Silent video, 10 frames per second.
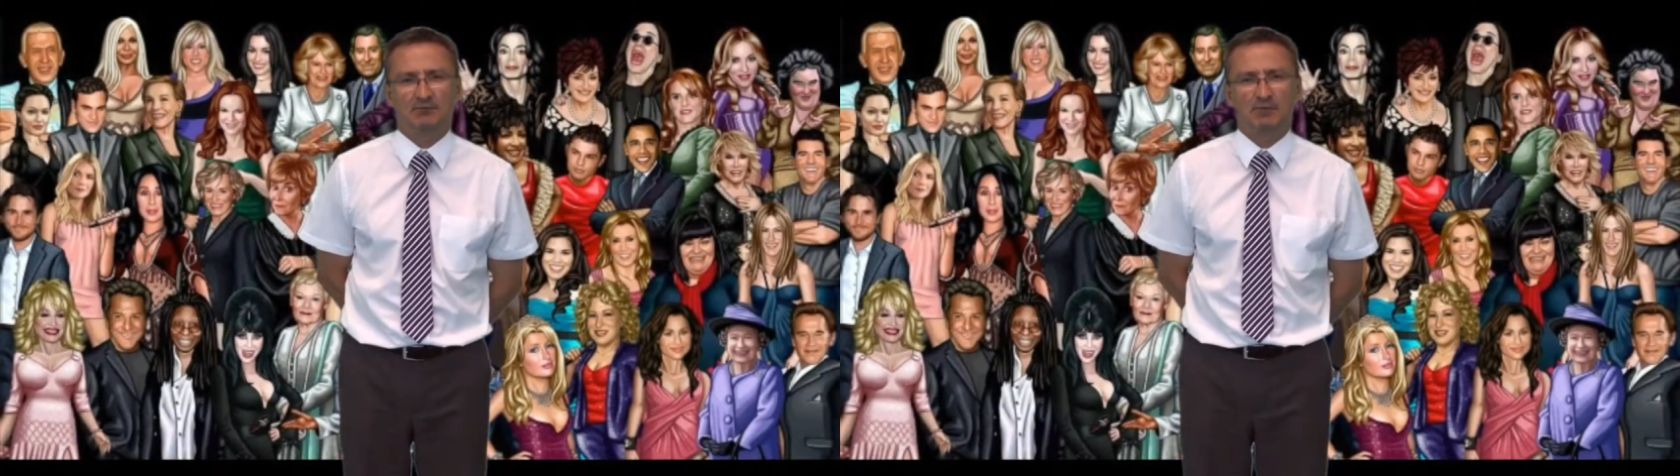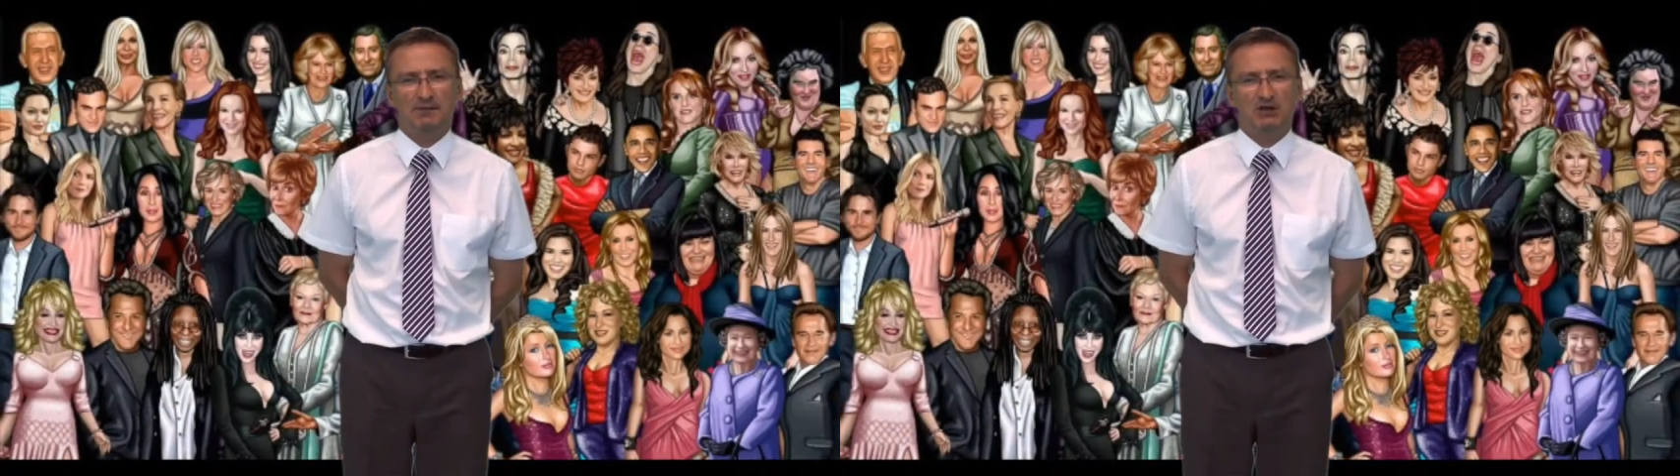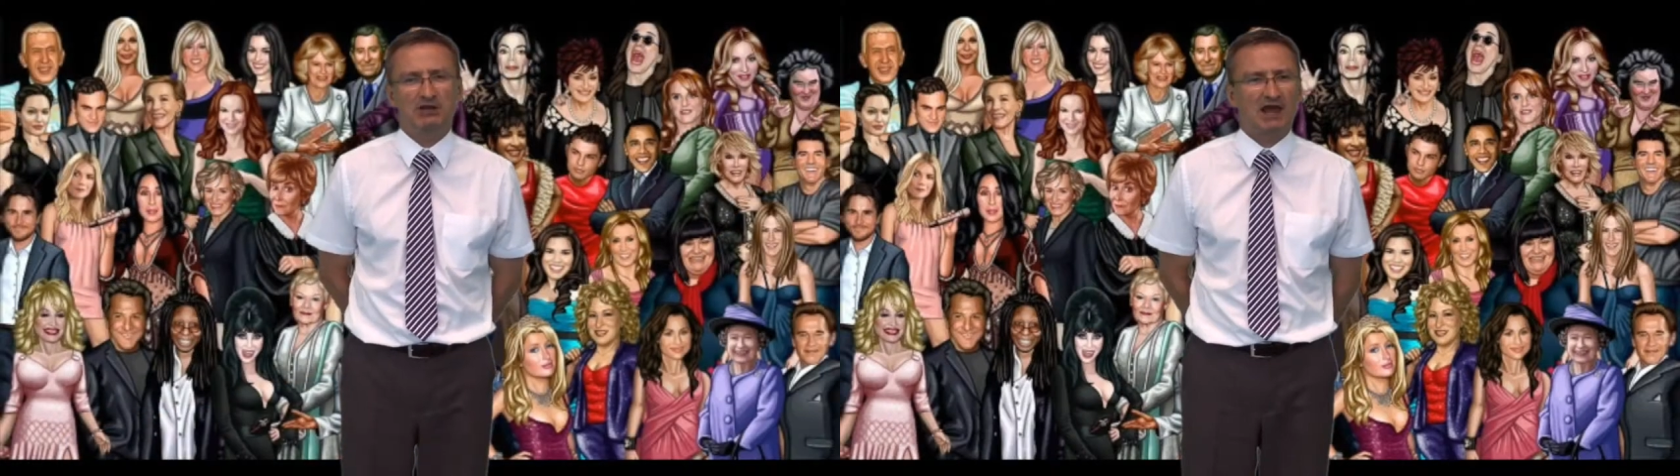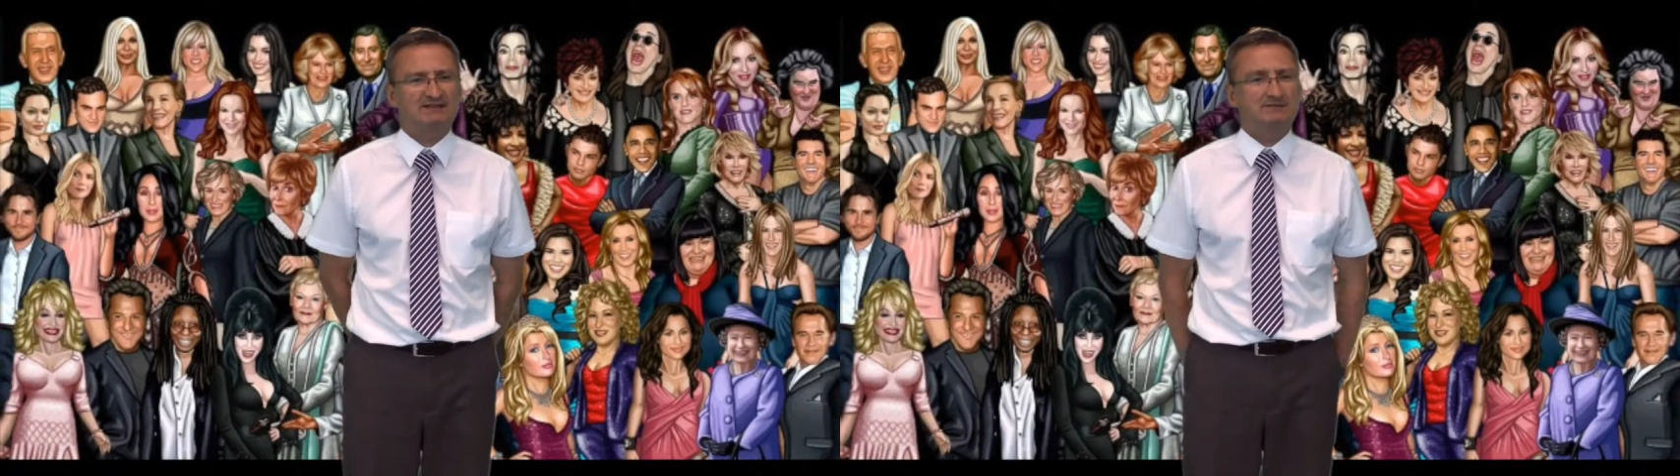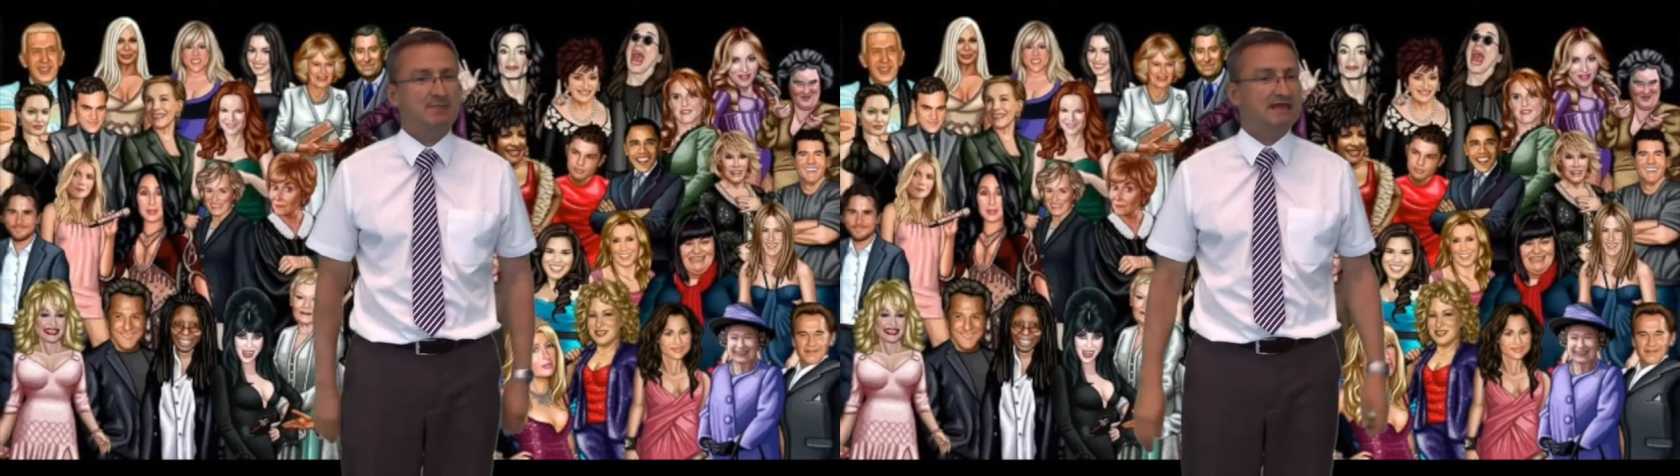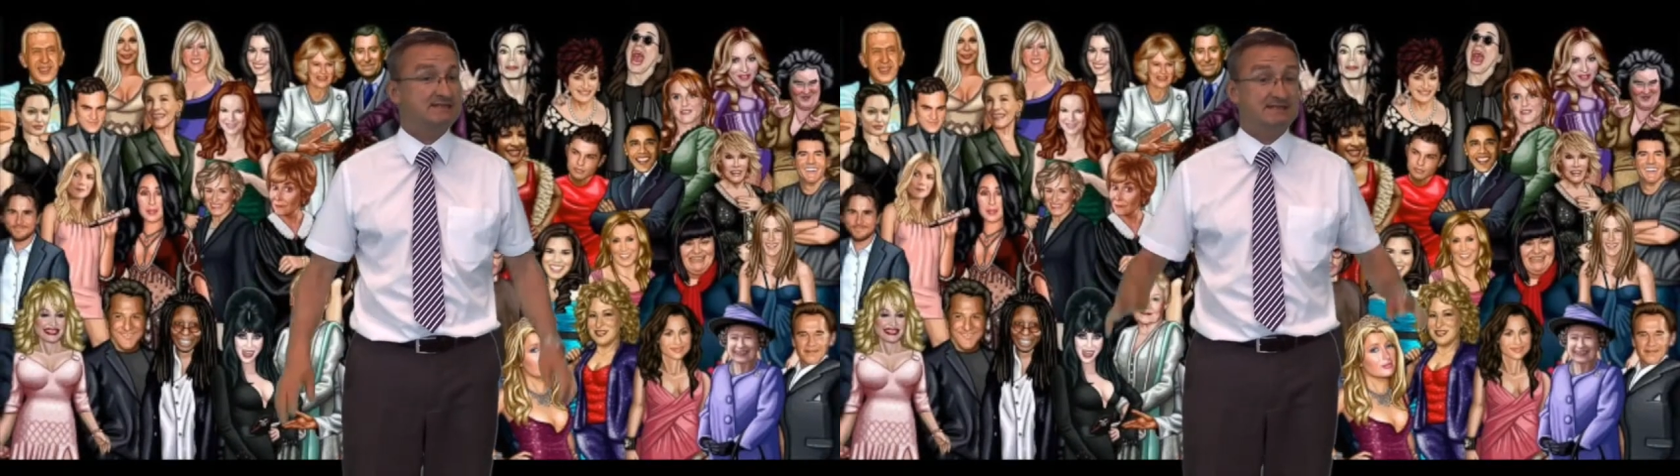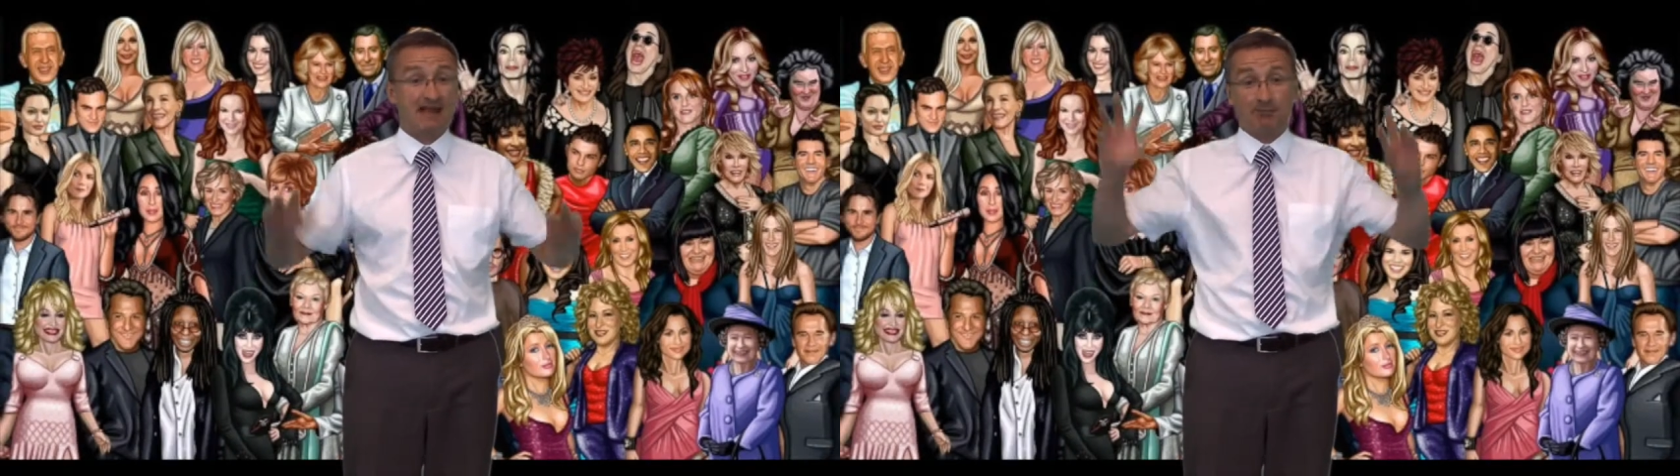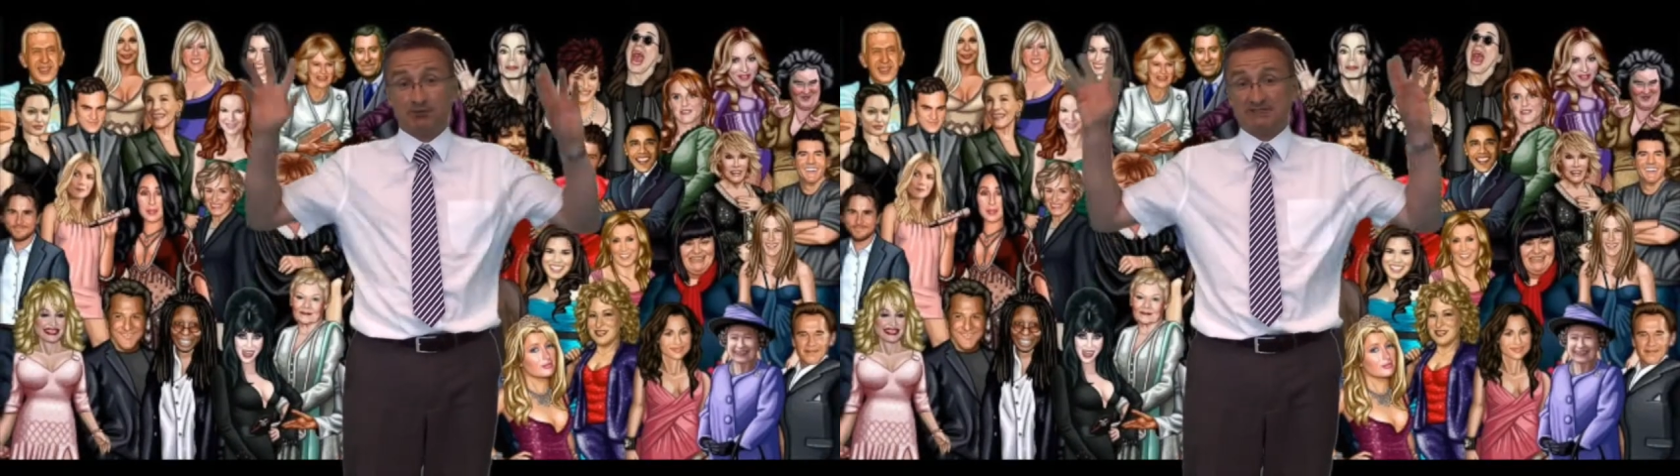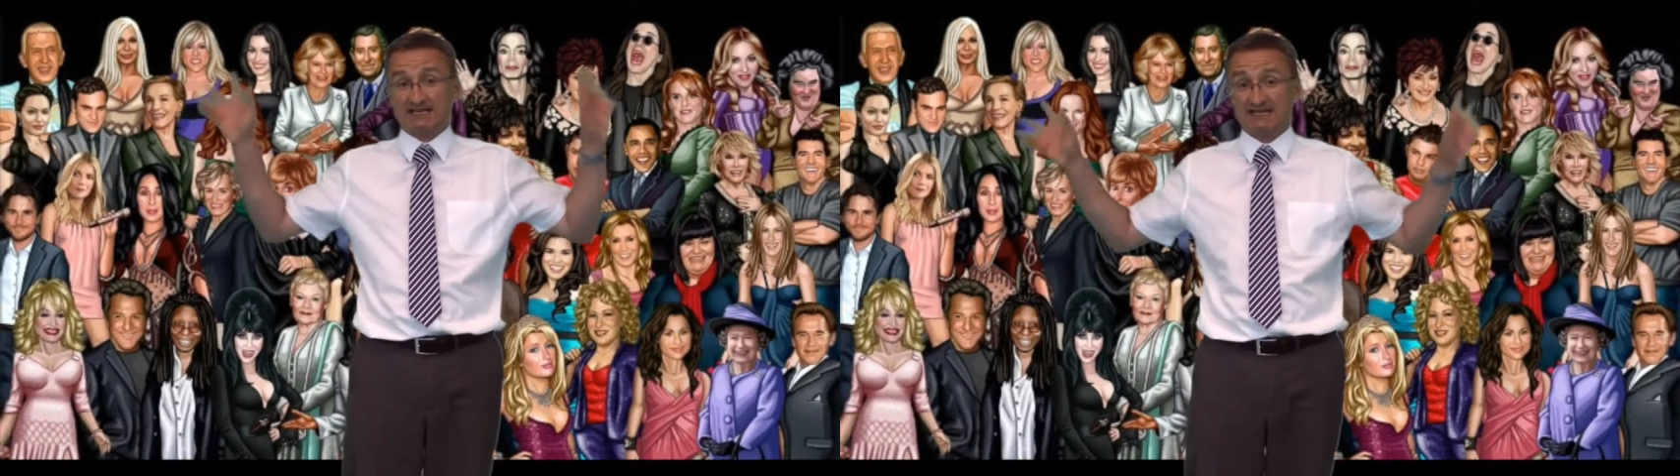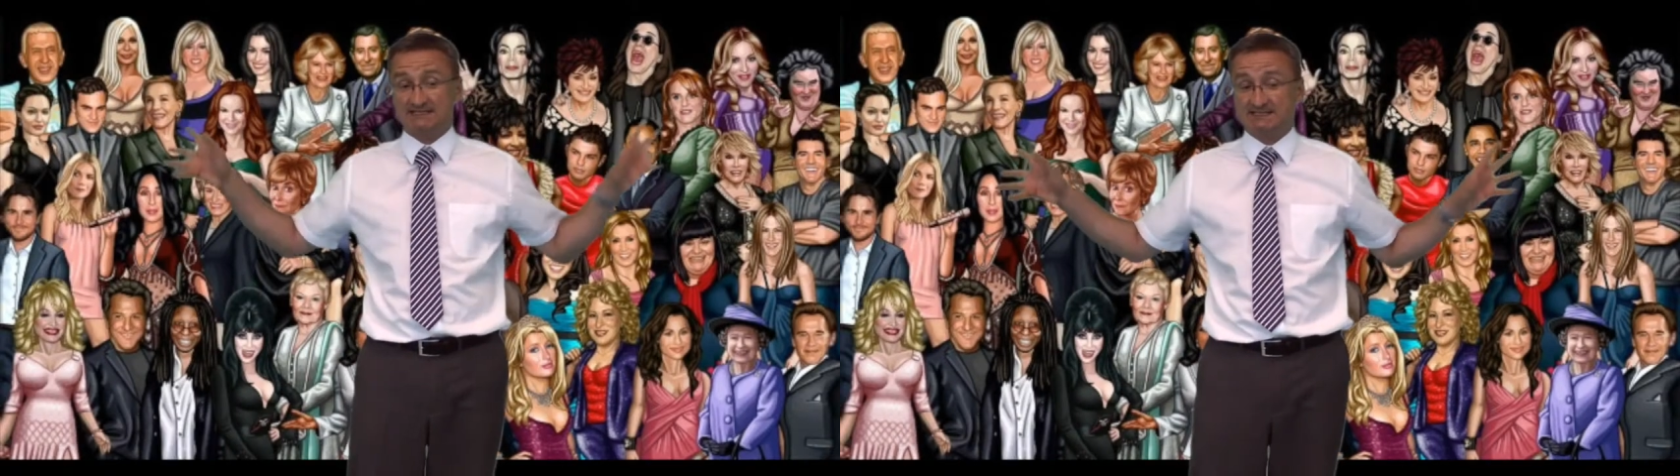Maybe you'd like to meet
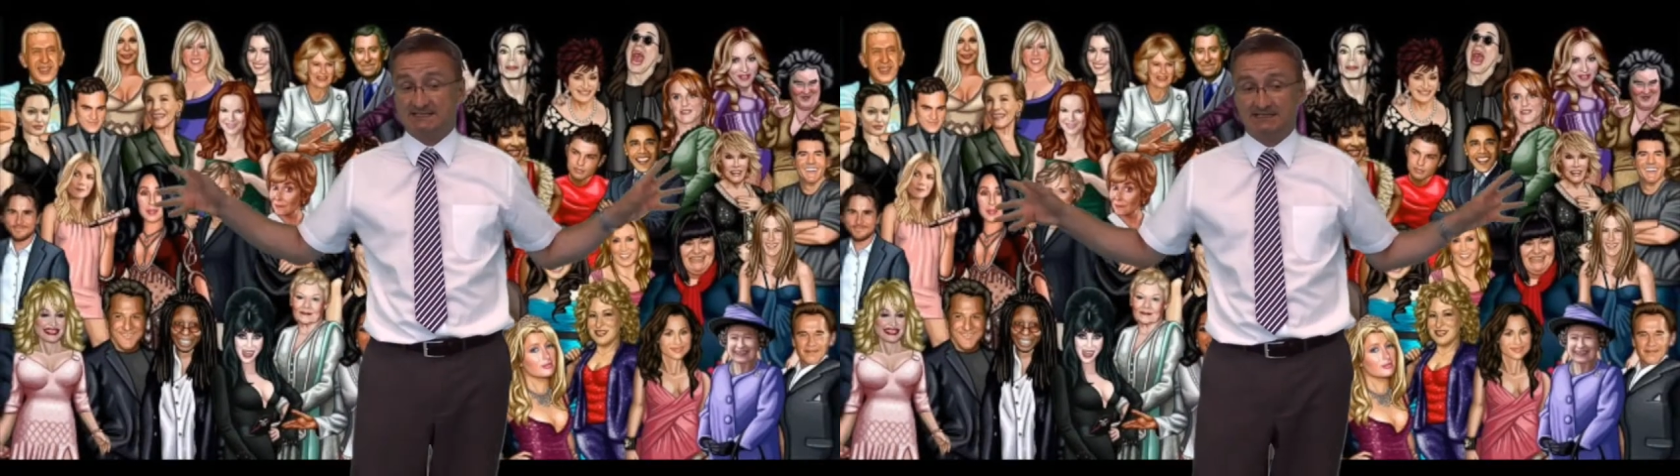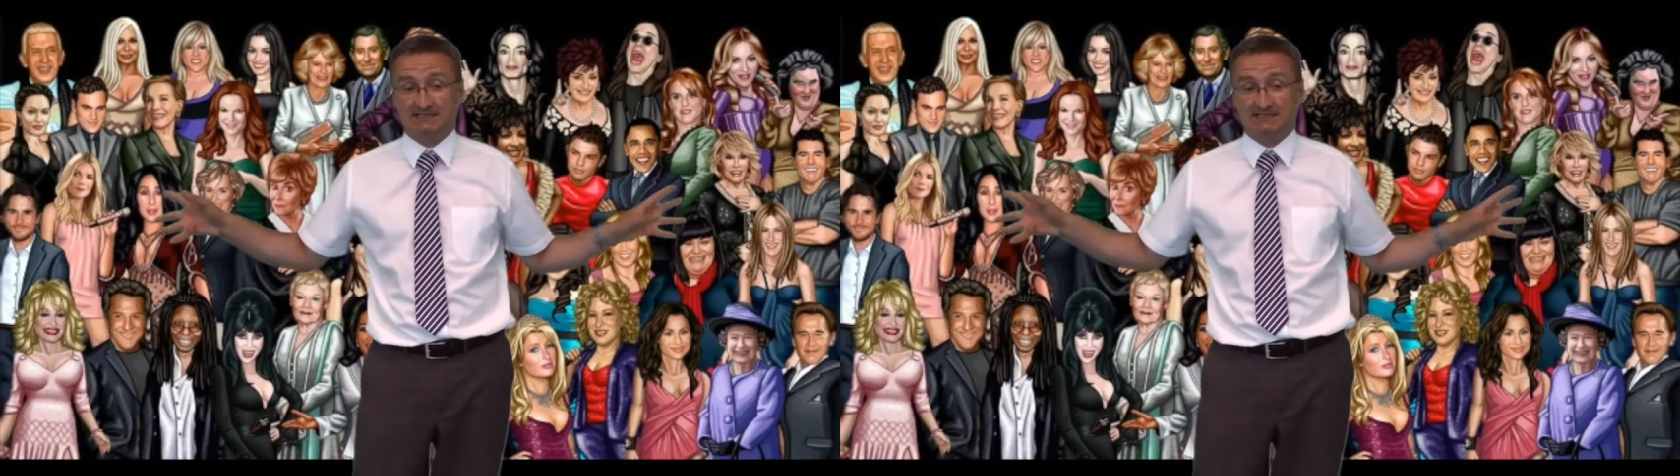celebrities